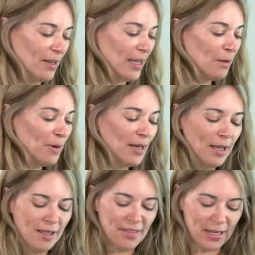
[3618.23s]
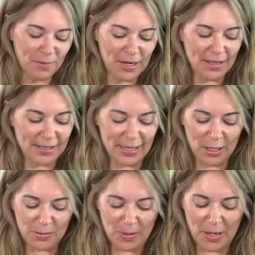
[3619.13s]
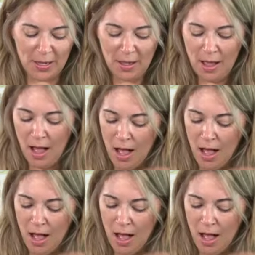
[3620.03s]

Anybody anybody that tells me